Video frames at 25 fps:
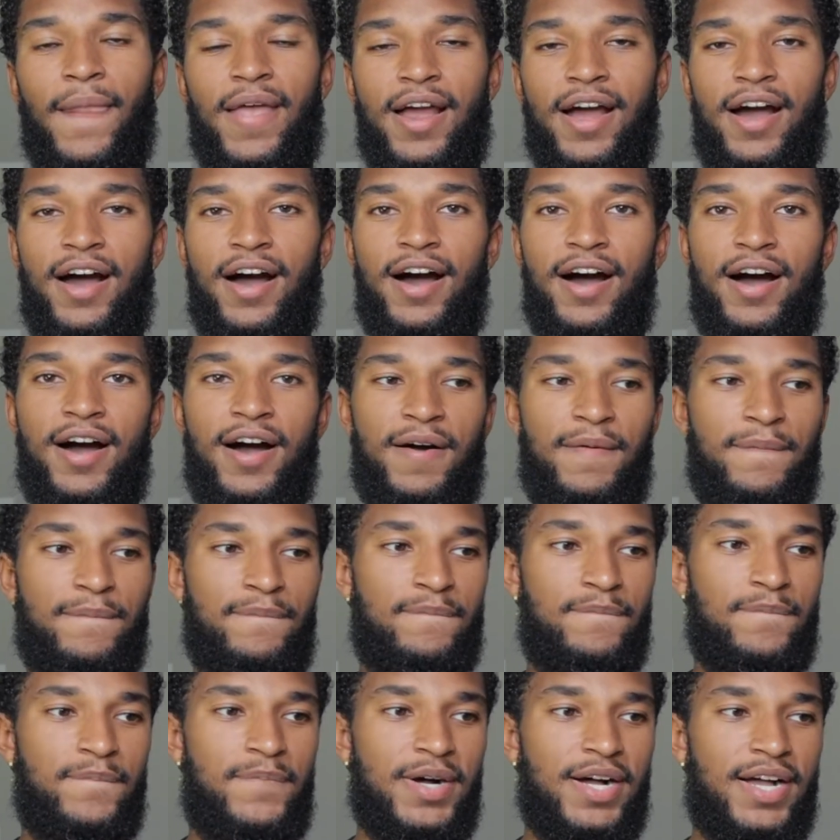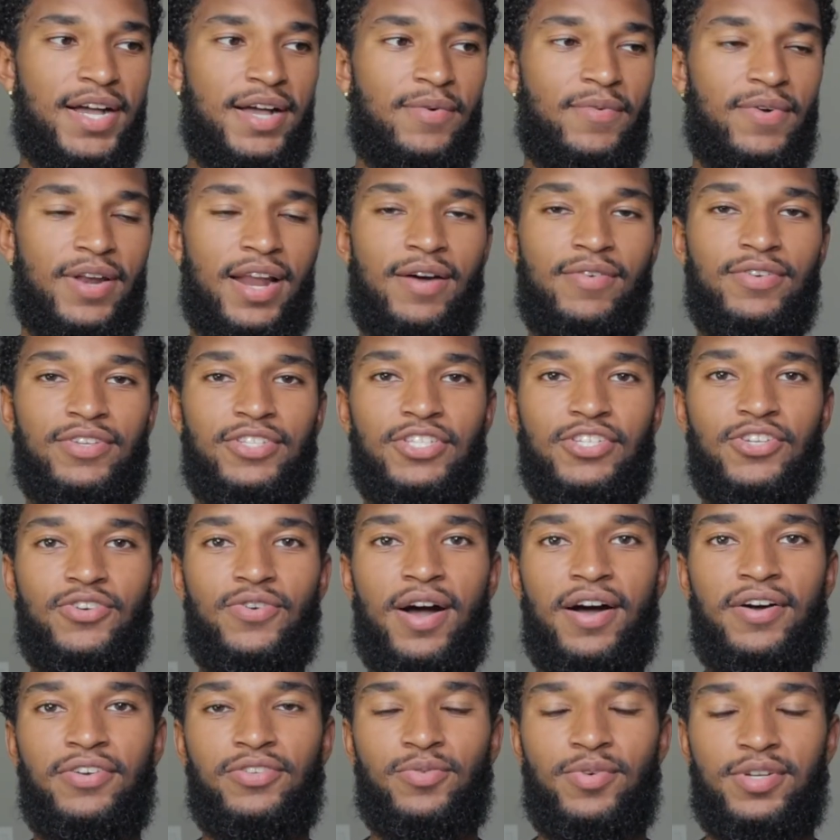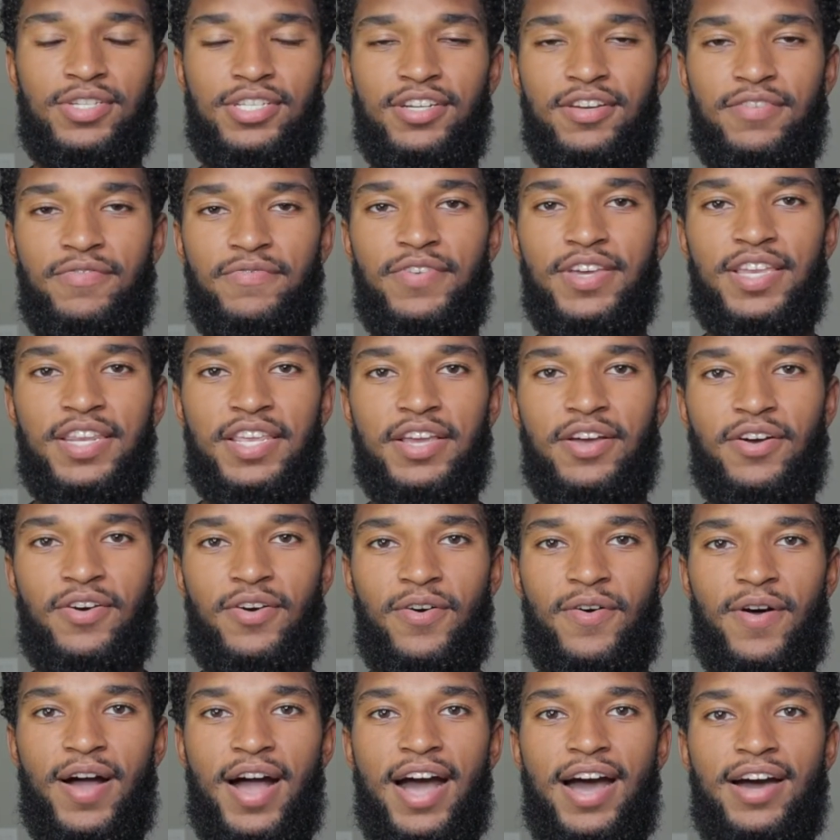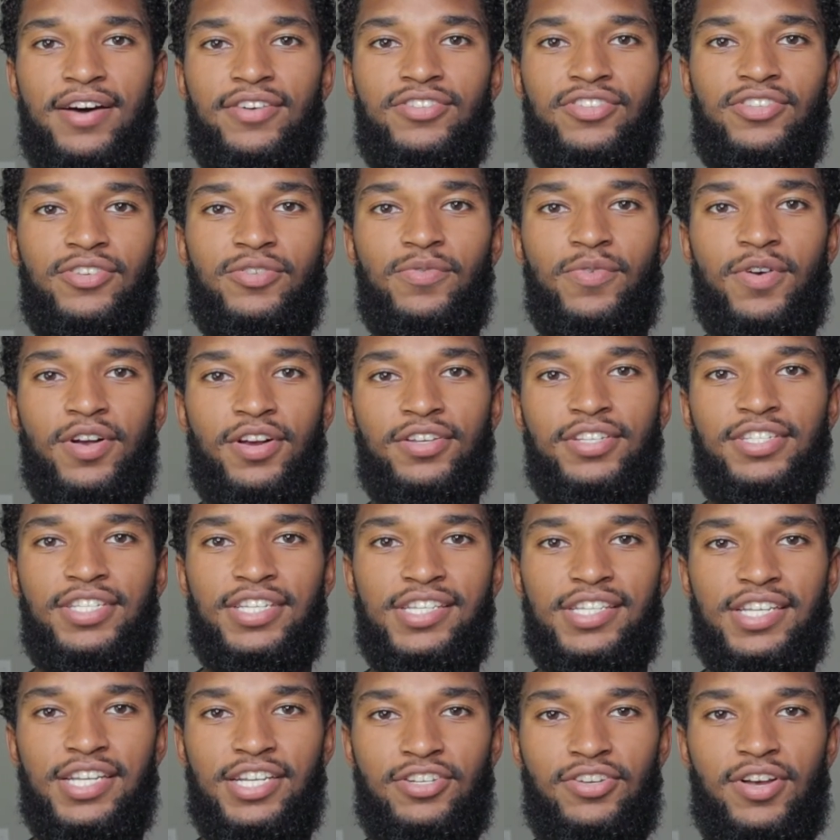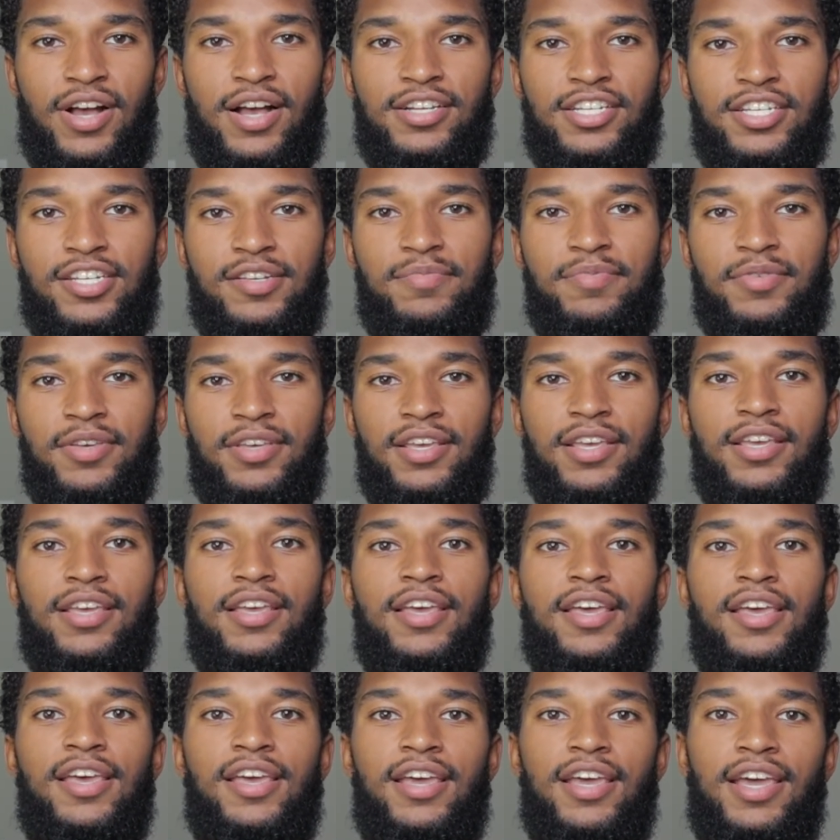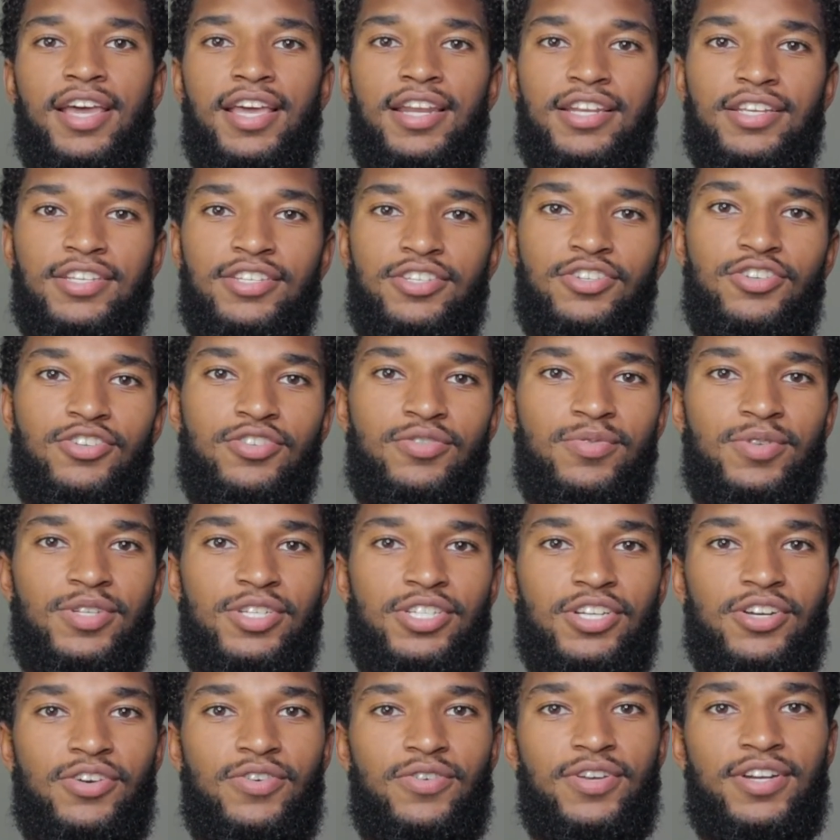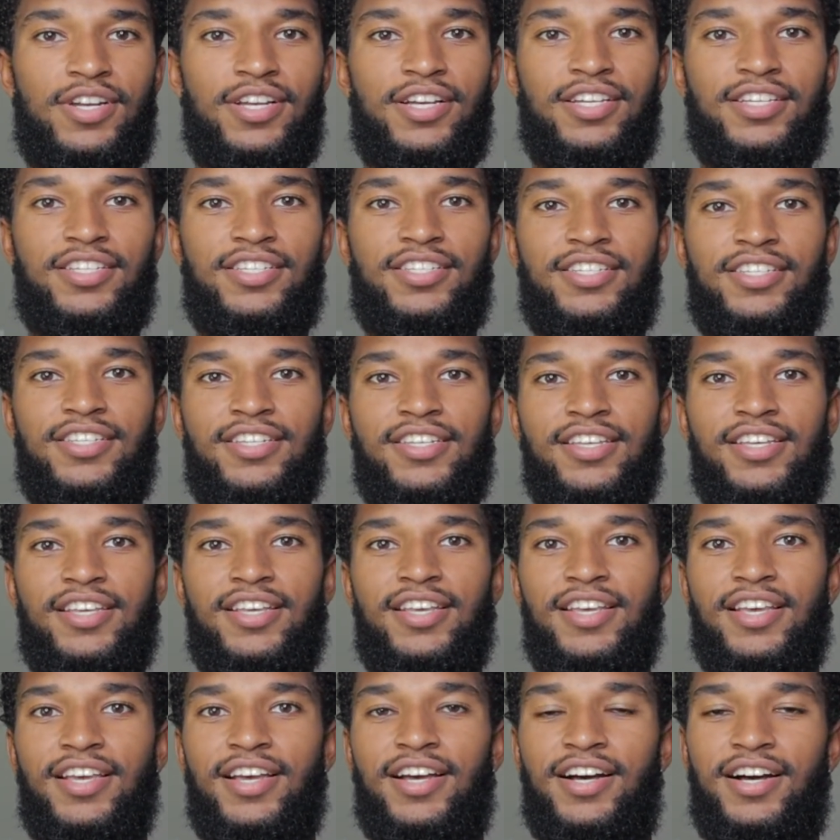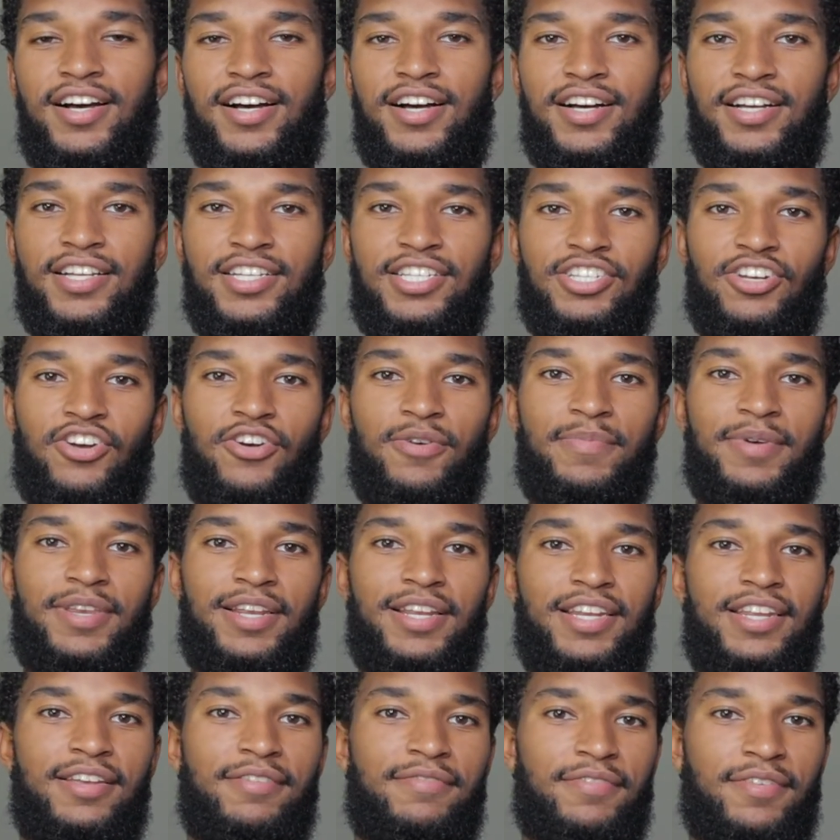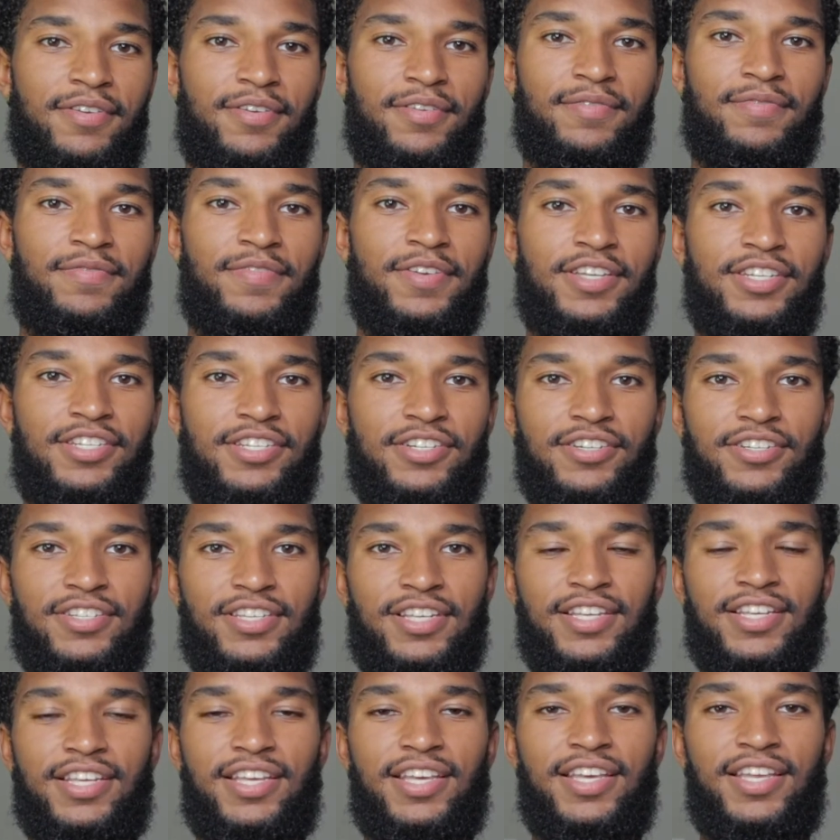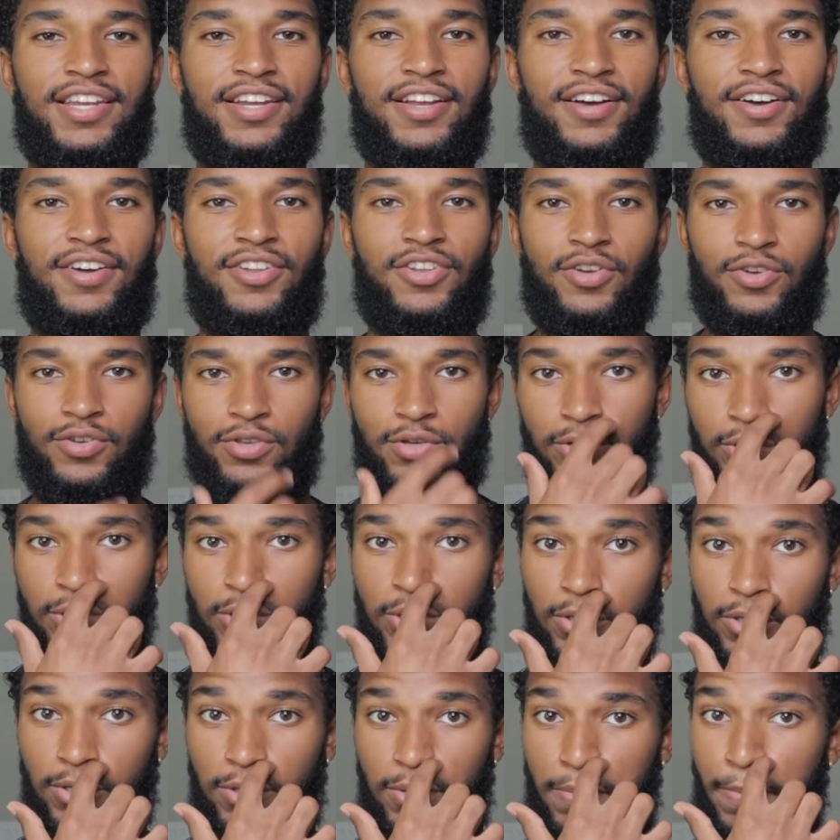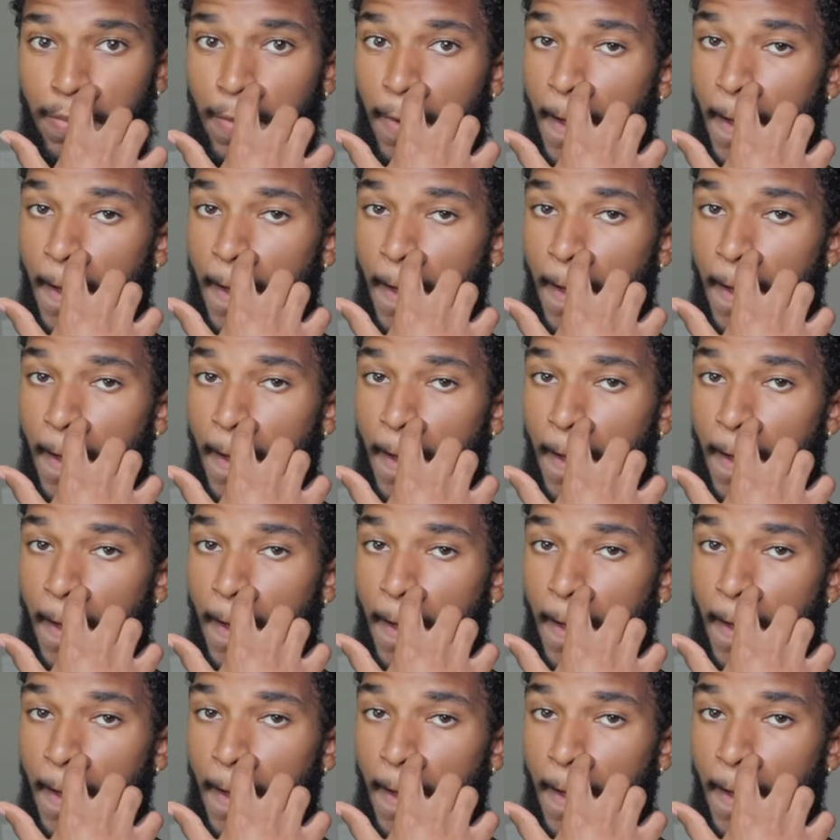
But when I was new, I was watching a video on how to work CJ Dropshipping, and this dude was showing me the different features and all on YouTube